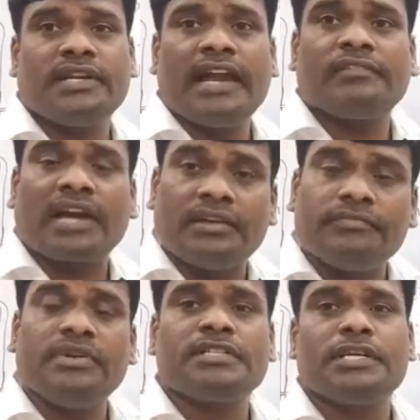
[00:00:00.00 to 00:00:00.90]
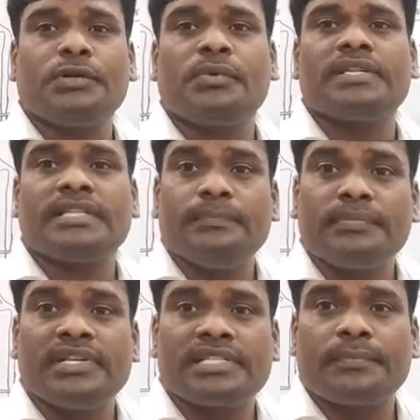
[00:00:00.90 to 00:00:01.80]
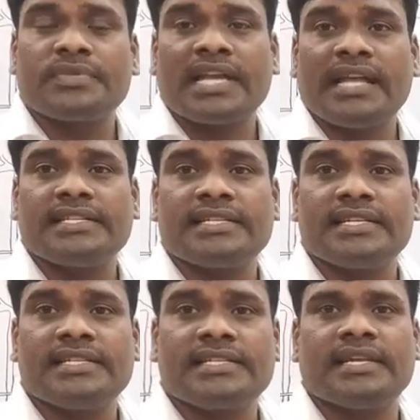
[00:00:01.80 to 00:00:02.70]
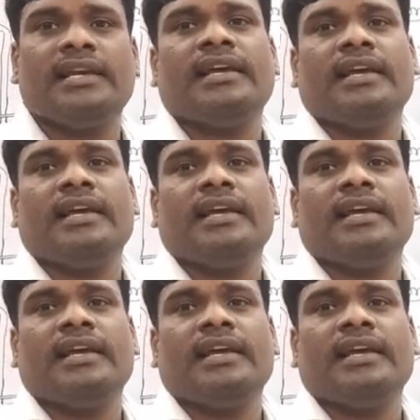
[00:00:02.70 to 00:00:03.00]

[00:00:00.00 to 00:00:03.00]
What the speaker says: and converts into a simple substances,